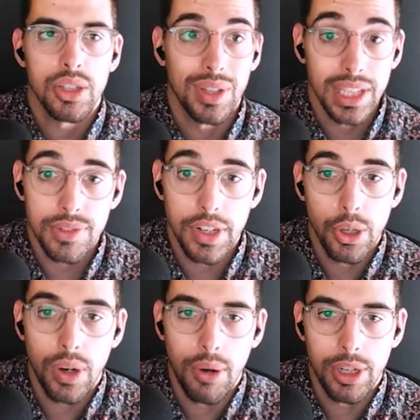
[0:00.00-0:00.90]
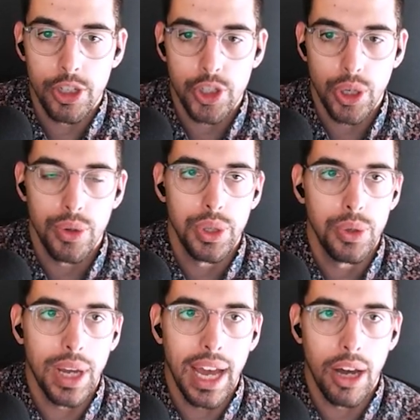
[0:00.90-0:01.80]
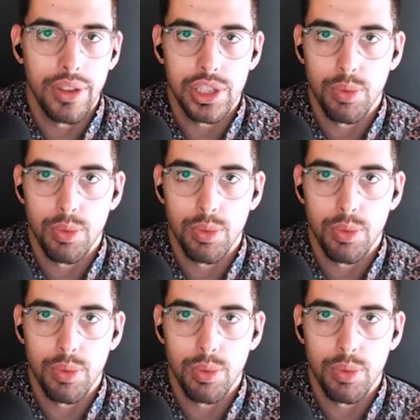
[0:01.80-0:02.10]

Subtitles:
So in this video, I want to show you how this